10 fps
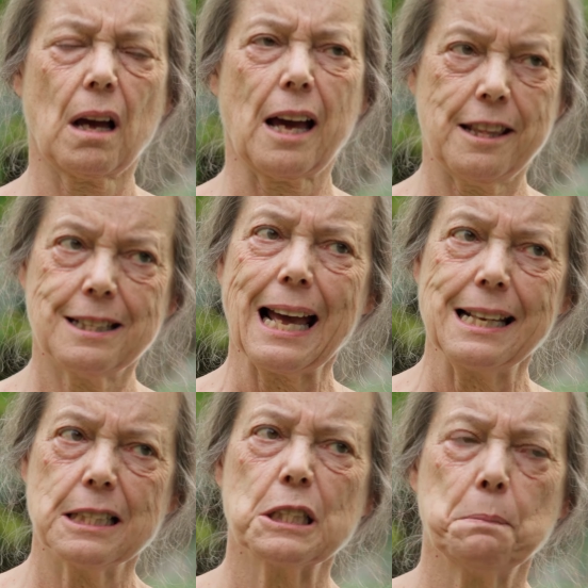
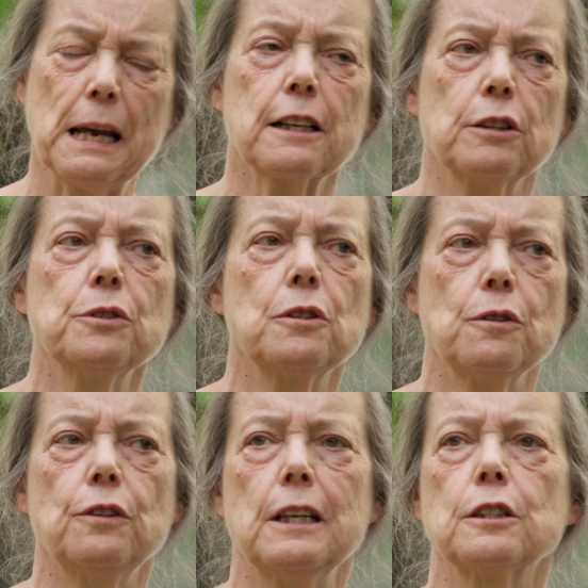I suspect those are
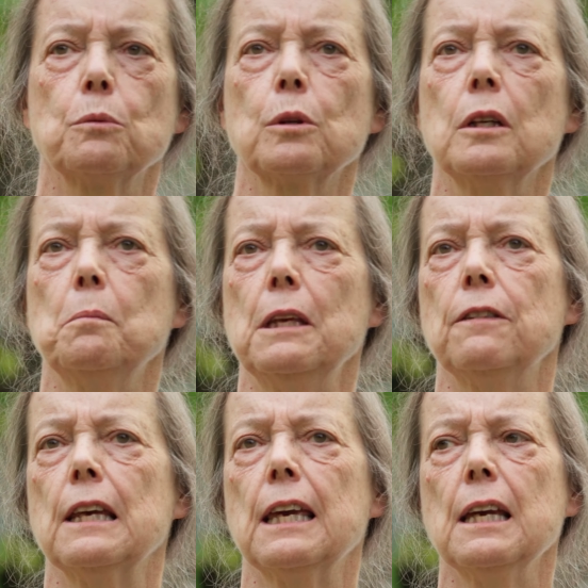the things that we're going to be
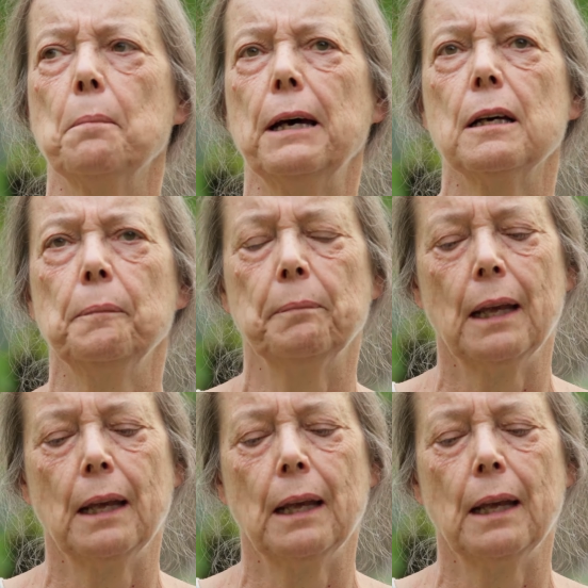thinking about.